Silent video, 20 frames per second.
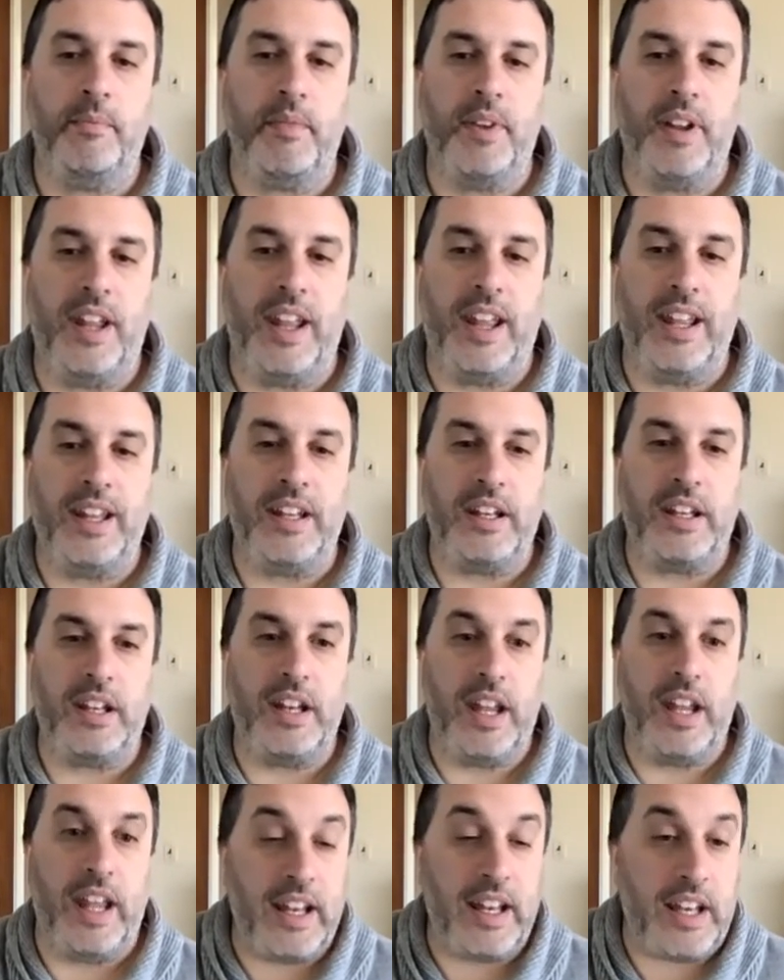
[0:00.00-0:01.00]

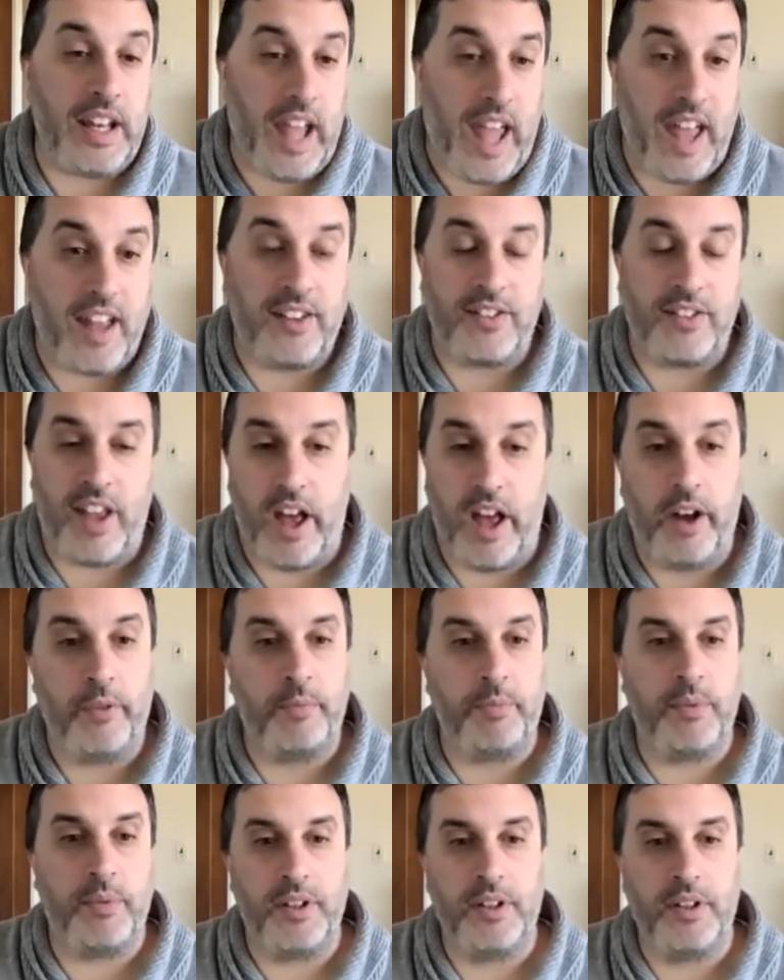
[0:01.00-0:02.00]
It has
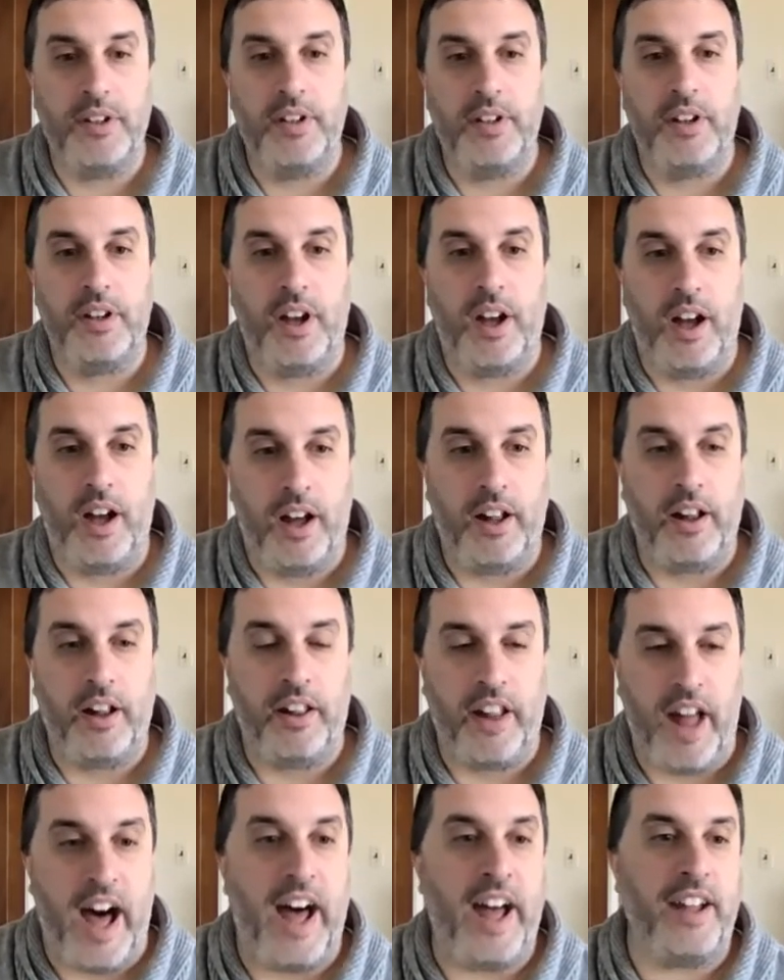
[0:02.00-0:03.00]
helped a
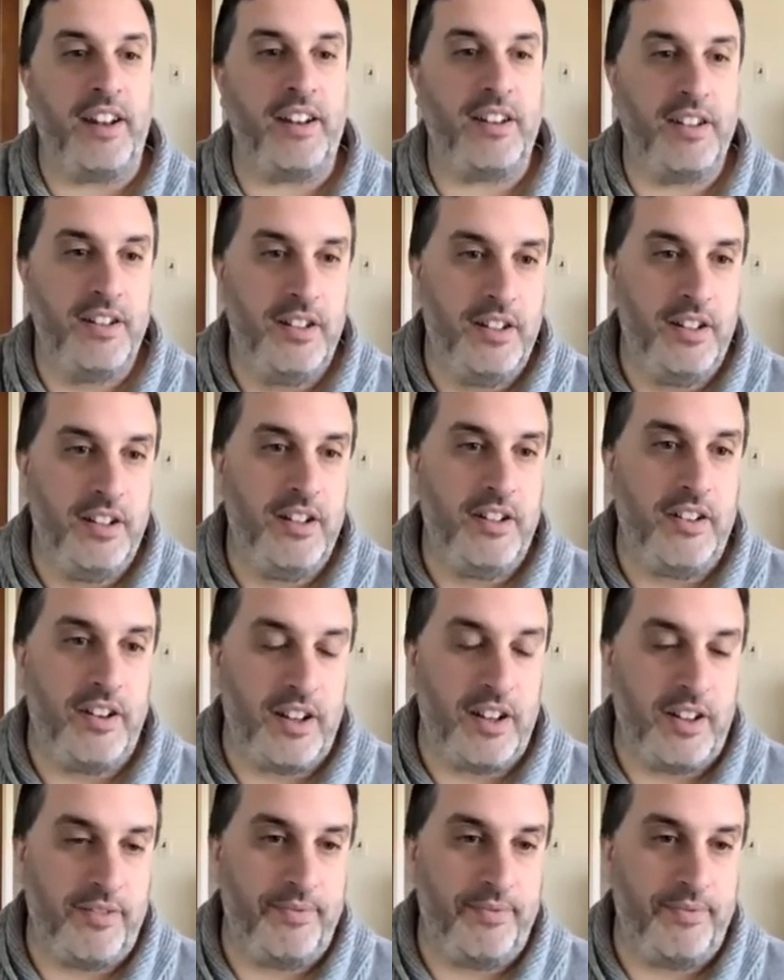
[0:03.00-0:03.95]
lot, right?